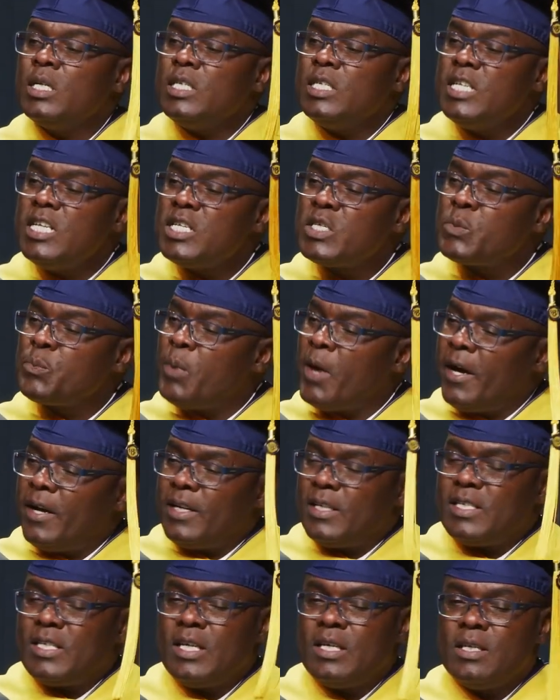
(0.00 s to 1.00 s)

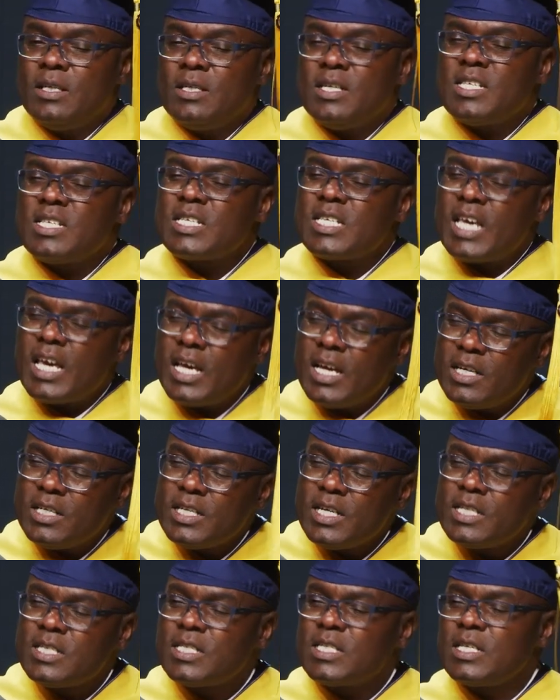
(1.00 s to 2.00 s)
despite the
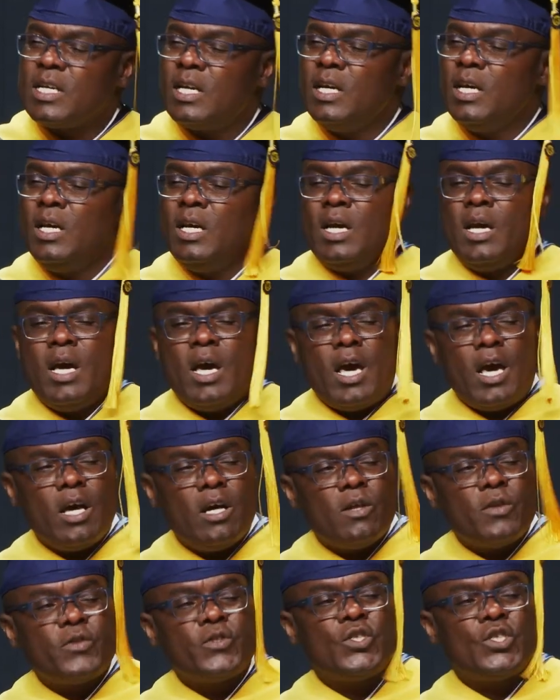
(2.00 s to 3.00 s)
scariest
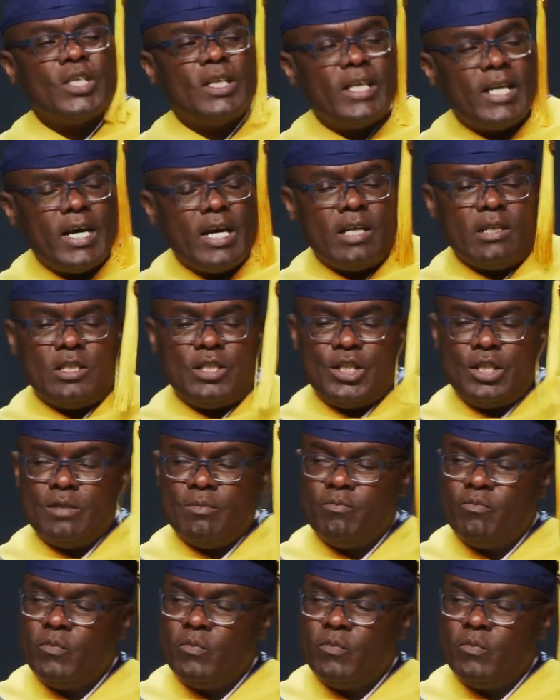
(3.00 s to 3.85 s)
health challenge